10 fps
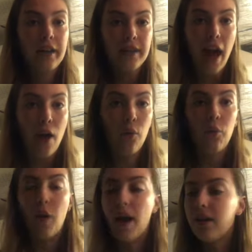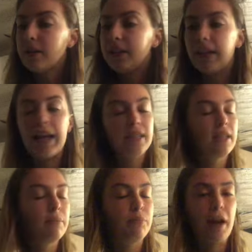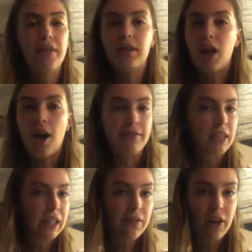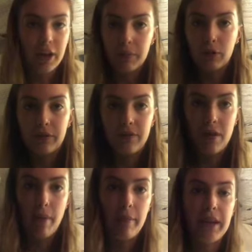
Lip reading: Now, while yes, breath is obviously very important for the puppet,